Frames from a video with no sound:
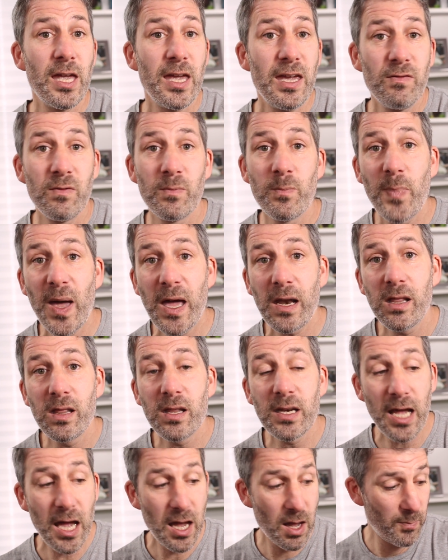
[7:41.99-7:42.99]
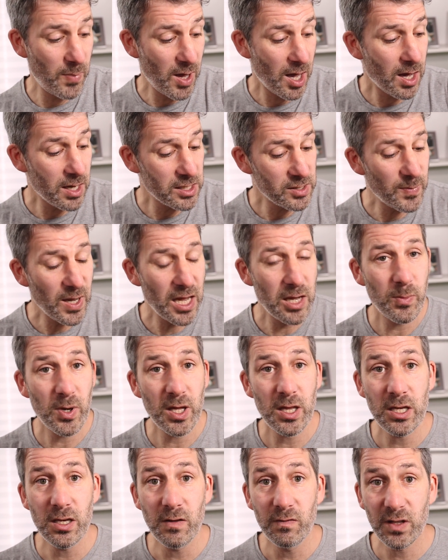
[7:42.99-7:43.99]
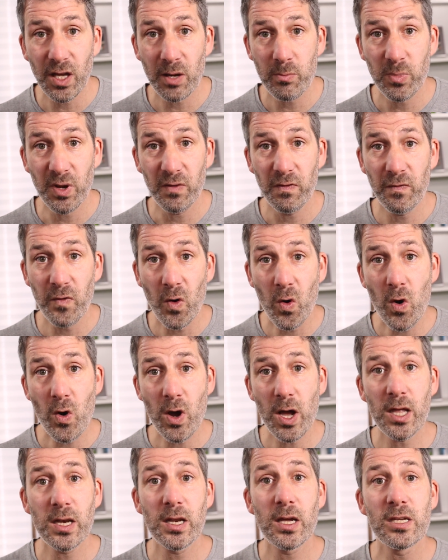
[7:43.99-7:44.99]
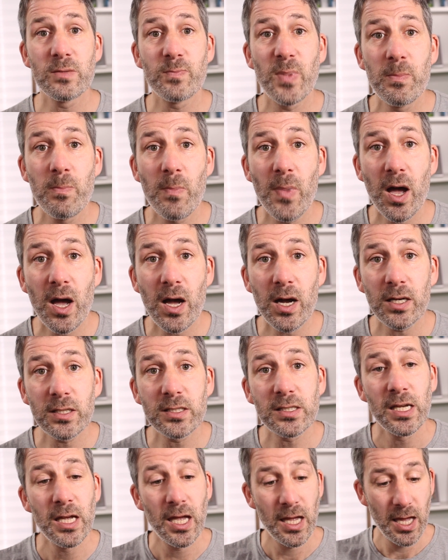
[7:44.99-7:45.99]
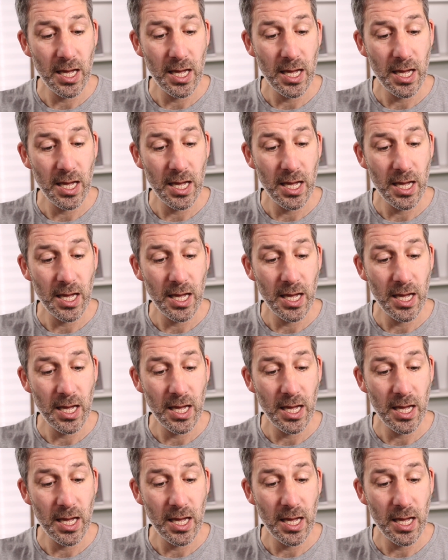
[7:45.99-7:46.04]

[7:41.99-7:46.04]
even better than that, a past paper that you've done before and that has been marked,